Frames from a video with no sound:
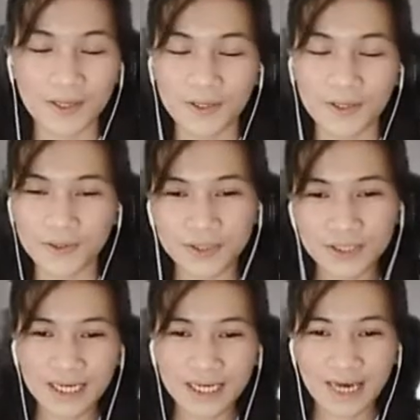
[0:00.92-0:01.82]
Good
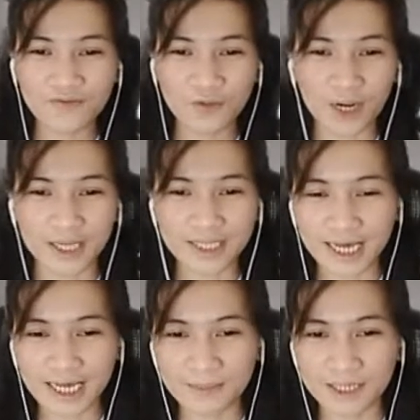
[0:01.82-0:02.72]
day everyone, I
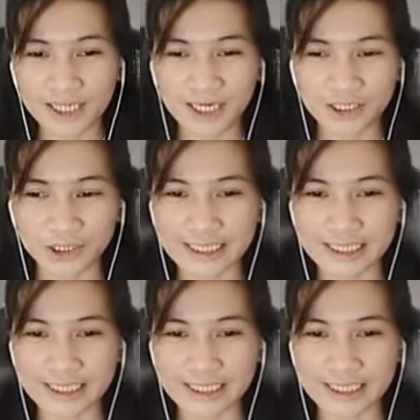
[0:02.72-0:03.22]
am Alea J.